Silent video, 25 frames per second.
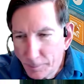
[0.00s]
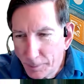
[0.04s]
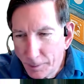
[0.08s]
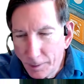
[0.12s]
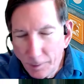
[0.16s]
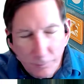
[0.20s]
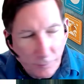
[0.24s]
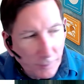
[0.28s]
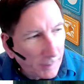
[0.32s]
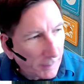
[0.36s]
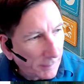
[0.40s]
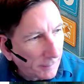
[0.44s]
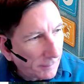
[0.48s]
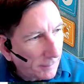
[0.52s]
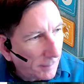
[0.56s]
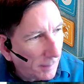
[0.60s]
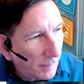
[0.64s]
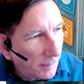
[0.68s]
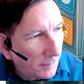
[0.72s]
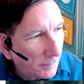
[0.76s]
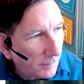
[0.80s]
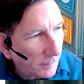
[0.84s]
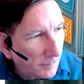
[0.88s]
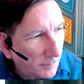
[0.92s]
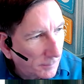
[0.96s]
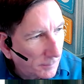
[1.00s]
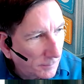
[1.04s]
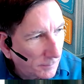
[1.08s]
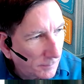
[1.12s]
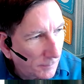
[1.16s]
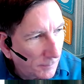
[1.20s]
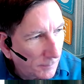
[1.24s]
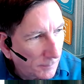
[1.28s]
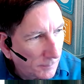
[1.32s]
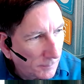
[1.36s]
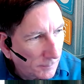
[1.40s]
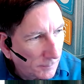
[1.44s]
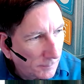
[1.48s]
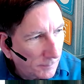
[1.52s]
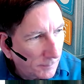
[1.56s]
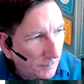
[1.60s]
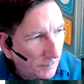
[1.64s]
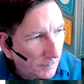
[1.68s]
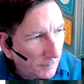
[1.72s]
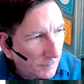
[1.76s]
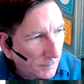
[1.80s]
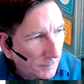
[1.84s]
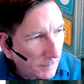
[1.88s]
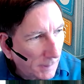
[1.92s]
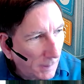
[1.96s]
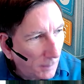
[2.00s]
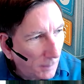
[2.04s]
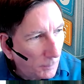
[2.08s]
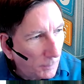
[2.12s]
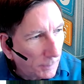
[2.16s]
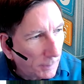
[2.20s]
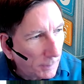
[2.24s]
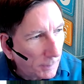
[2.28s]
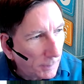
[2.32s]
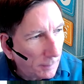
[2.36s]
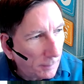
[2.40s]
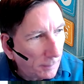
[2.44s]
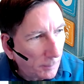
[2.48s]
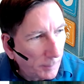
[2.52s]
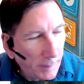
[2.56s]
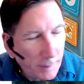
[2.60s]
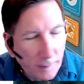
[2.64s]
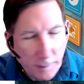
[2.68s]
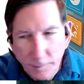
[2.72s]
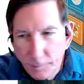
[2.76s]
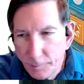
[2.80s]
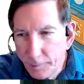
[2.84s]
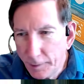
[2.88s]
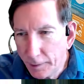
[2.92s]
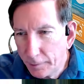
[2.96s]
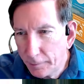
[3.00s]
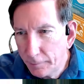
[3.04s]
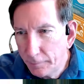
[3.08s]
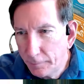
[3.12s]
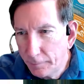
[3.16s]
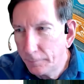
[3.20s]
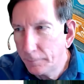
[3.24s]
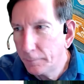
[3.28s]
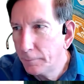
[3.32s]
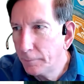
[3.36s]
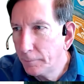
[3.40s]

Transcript: Perfect. Okay, we'll get underway in a second.